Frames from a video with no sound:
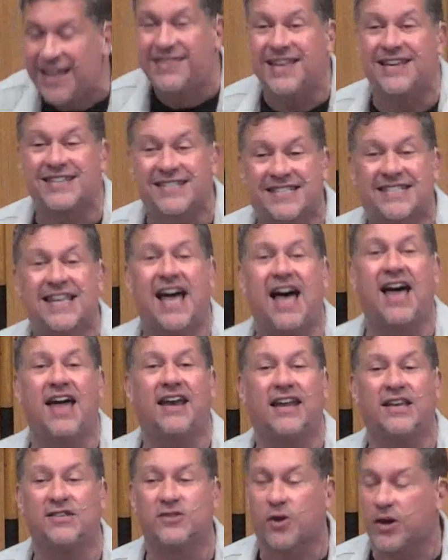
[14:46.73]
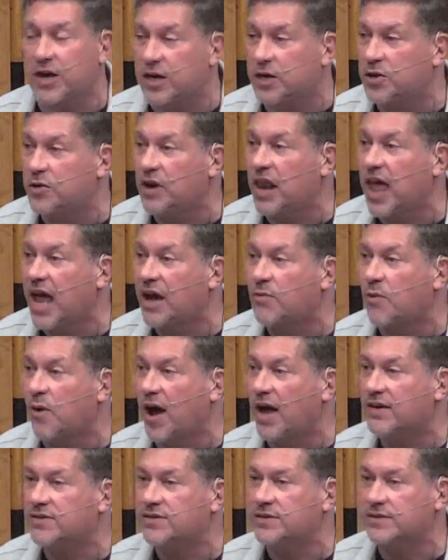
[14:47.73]
the Son is going to do
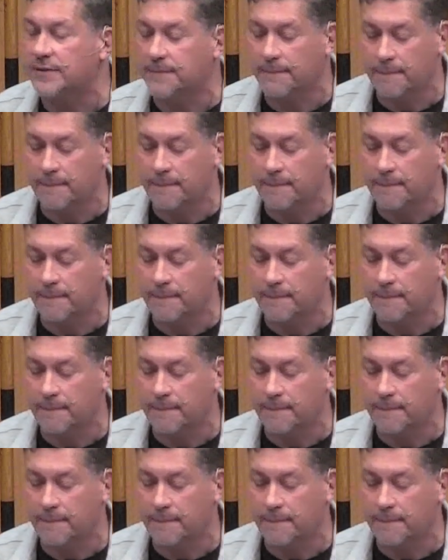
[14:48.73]
likewise.